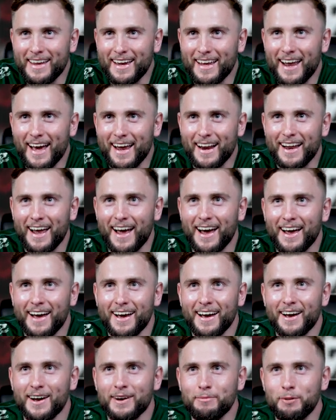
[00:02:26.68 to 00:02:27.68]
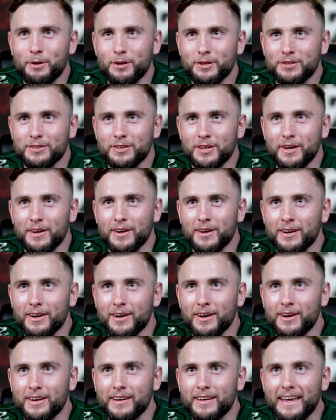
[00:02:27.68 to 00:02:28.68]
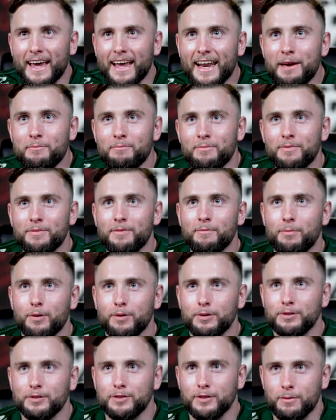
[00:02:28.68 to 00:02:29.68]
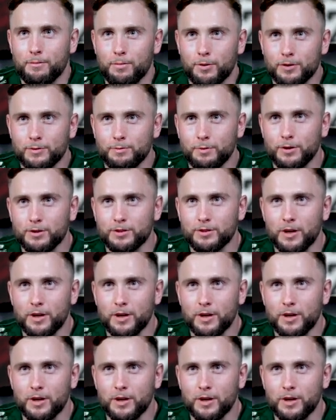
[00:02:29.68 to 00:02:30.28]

Get out of oh. that. Bush. Oh. Get him. Bush, bush, bush.